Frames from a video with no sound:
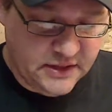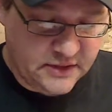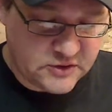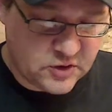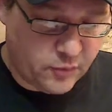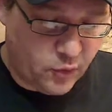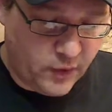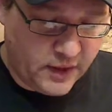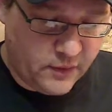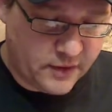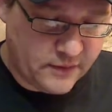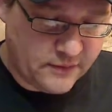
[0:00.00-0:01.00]
So the point I
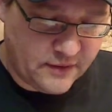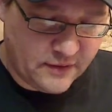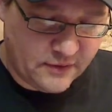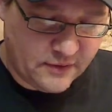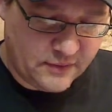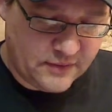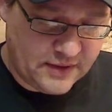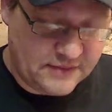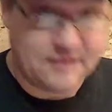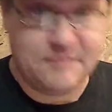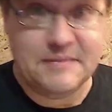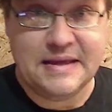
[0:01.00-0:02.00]
wanted, that
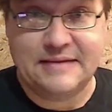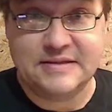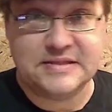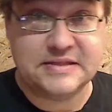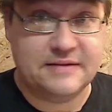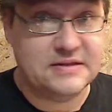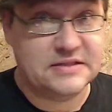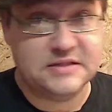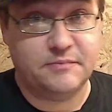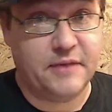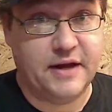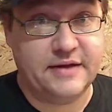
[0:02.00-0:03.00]
to me, this is
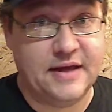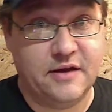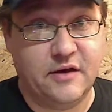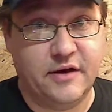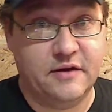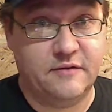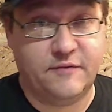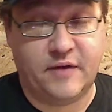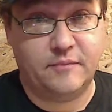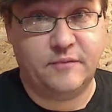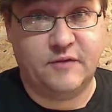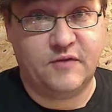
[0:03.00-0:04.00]
my take on it.
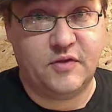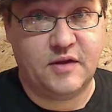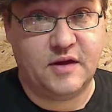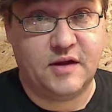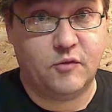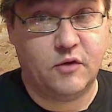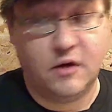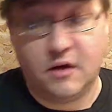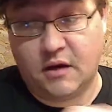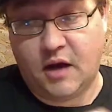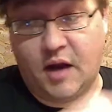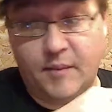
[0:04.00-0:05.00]
If you think I'm wrong,
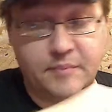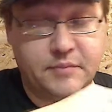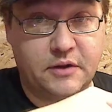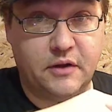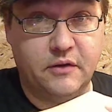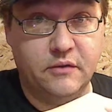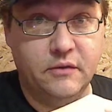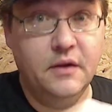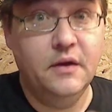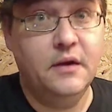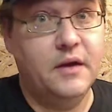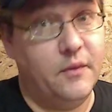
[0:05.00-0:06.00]
comment below,
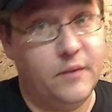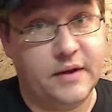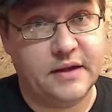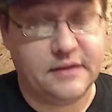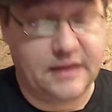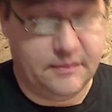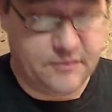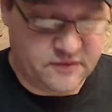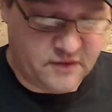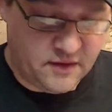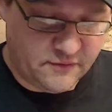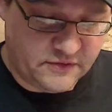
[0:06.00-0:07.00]
and we can keep this
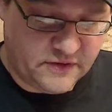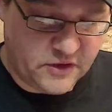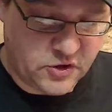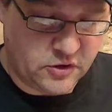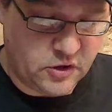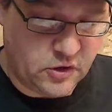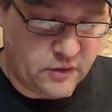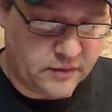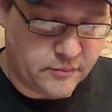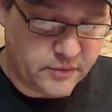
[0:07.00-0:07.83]
conversation going.